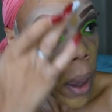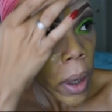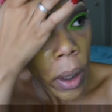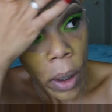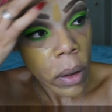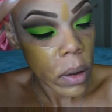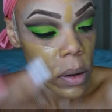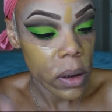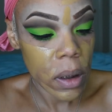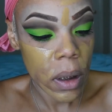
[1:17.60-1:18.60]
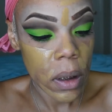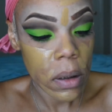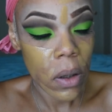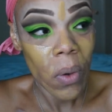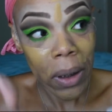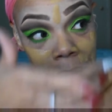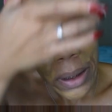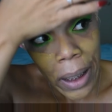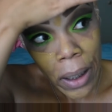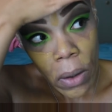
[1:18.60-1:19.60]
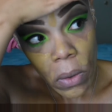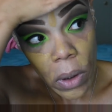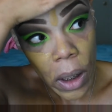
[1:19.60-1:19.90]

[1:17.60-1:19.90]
and the sun is going down,